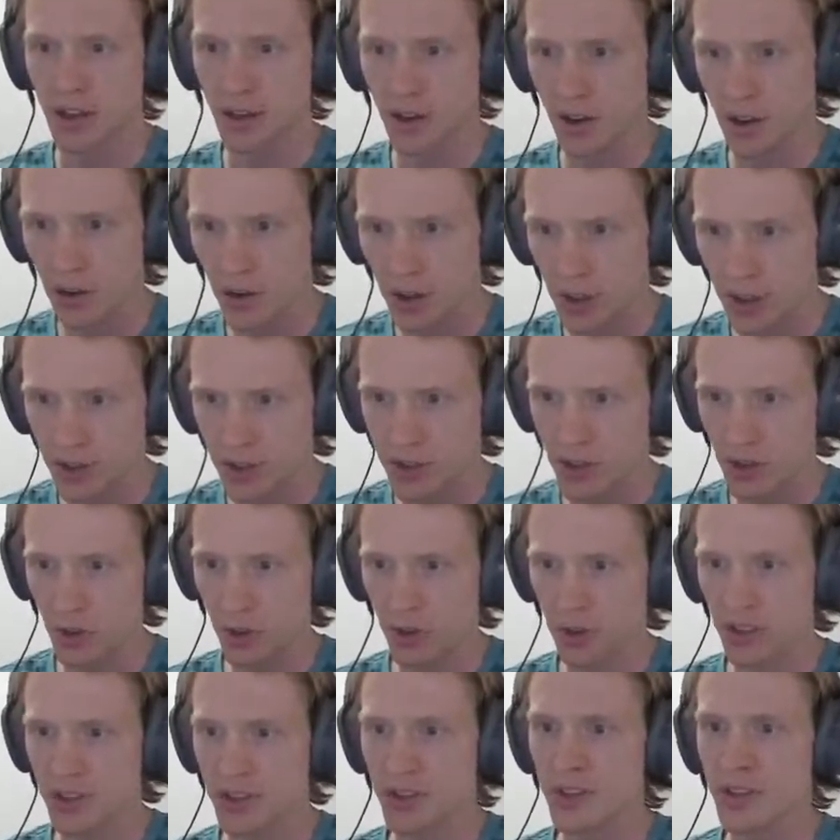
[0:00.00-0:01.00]
All right,
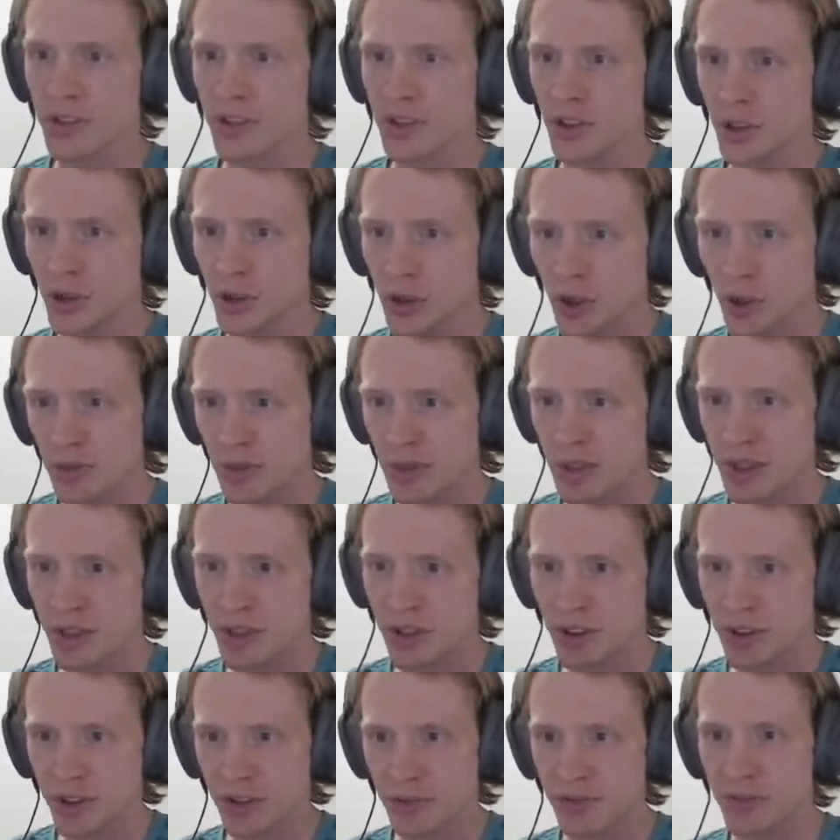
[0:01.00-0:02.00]
so this is New
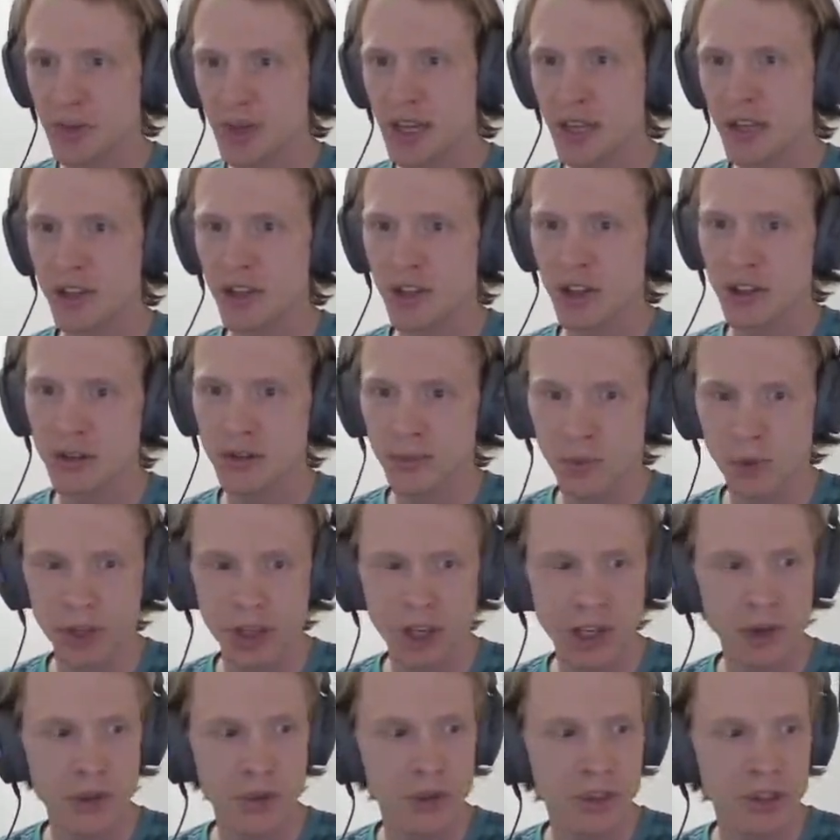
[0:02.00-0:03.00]
Madeira's mansion. We're
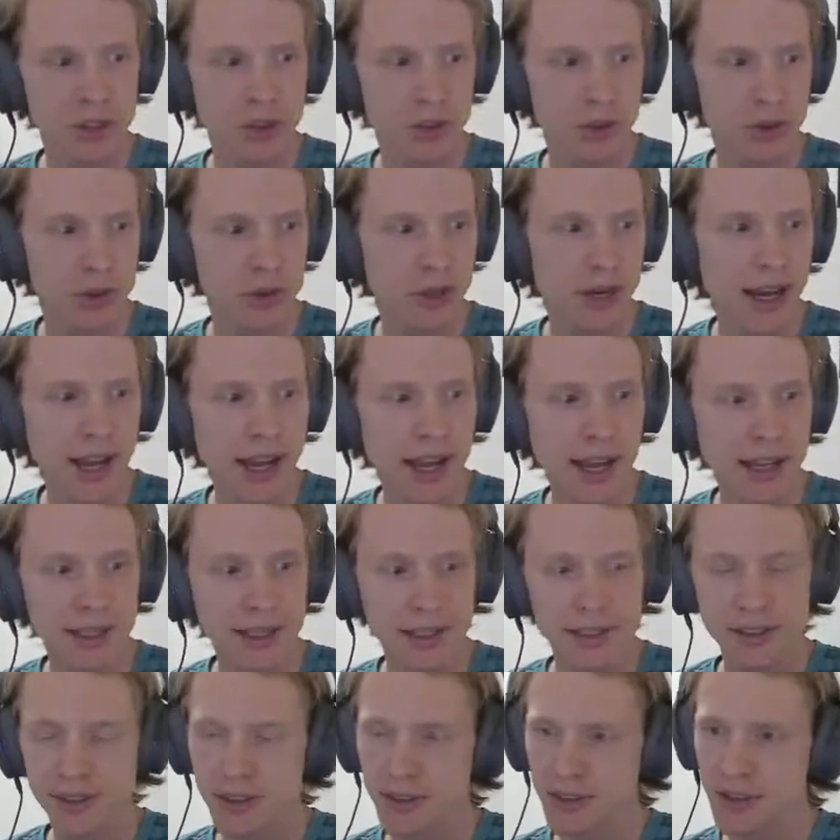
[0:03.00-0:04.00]
going to head
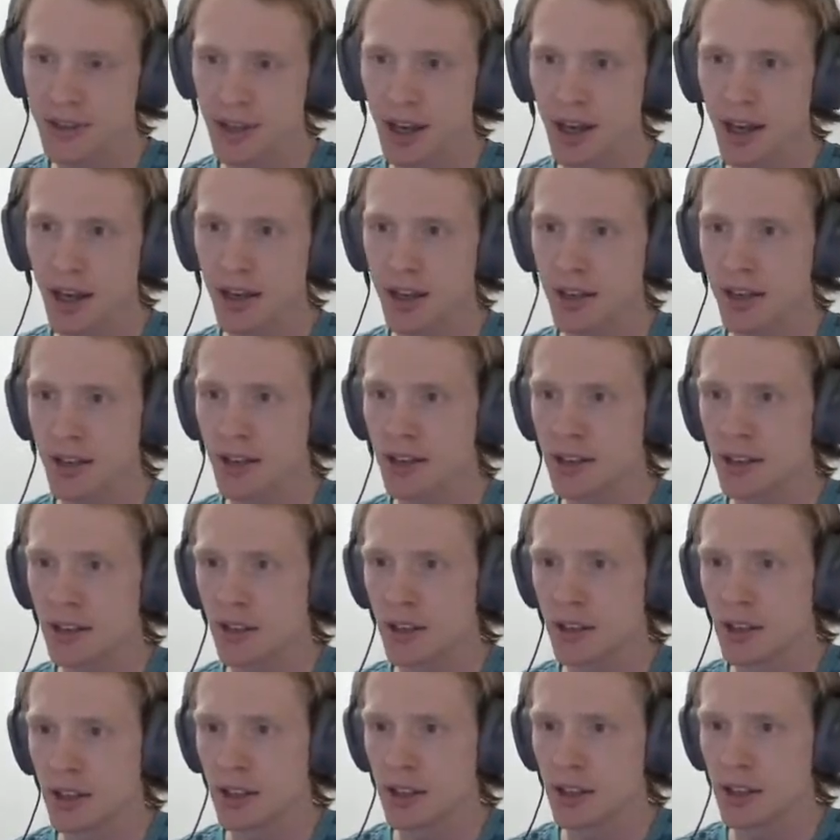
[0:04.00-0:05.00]
inside
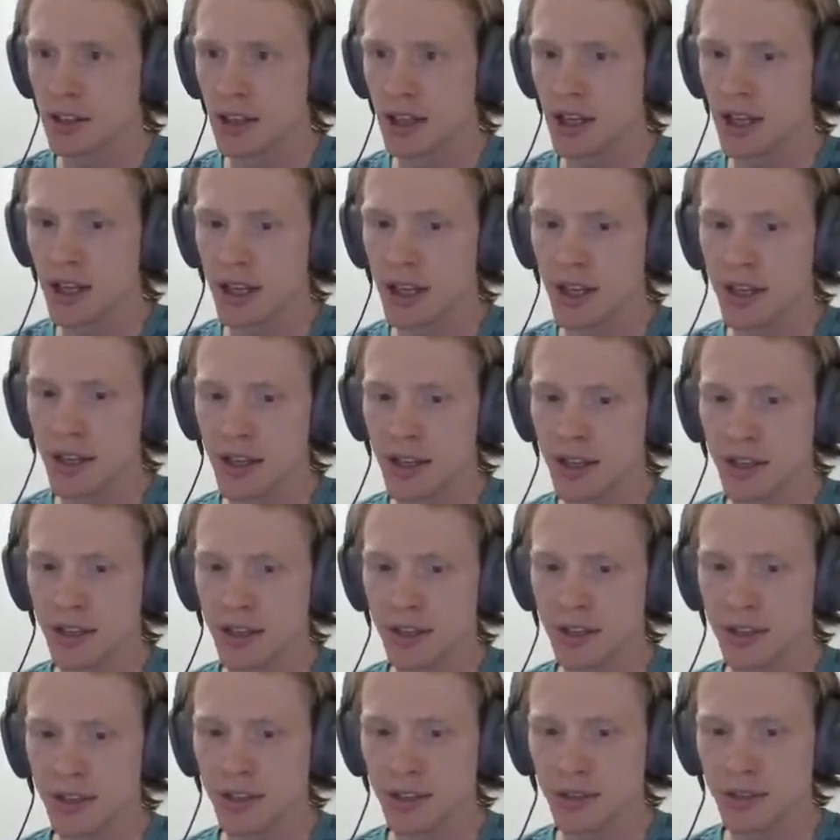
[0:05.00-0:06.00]

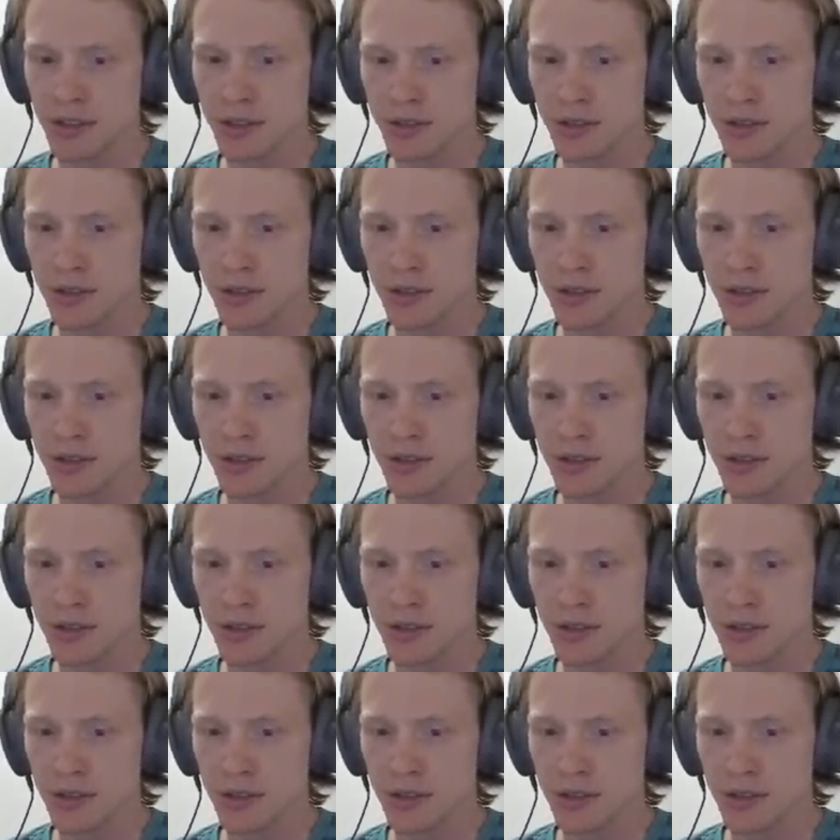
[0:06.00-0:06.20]
and